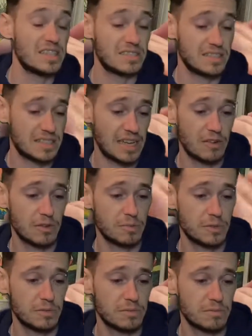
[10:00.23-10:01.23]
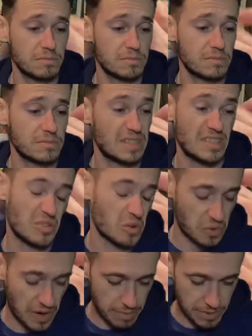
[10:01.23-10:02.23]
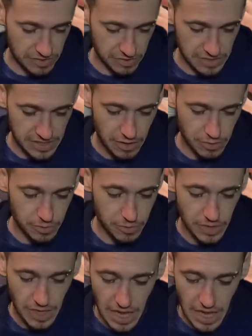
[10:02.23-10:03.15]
isn't terrible. It's not great, but it's not terrible.